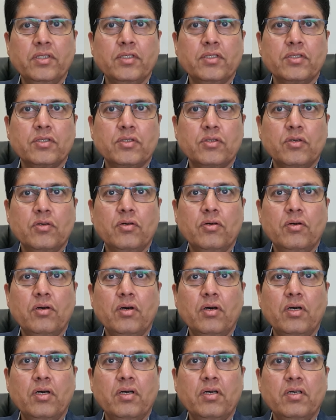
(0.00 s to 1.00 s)

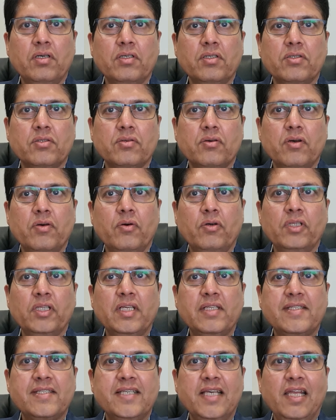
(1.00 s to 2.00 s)
So on
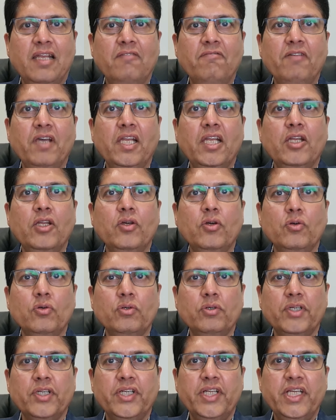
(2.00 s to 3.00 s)
the cell
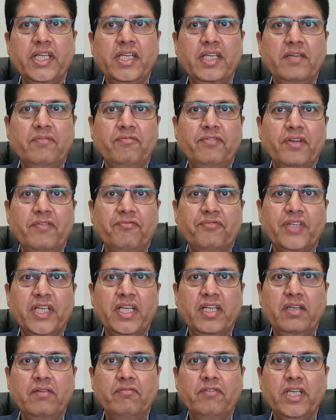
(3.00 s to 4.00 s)
value
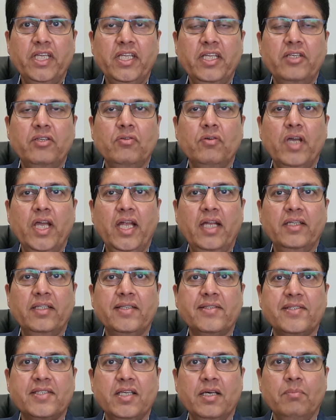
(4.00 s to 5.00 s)
D15, we need to add
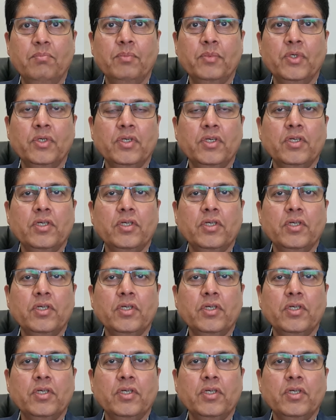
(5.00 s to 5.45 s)
the sum.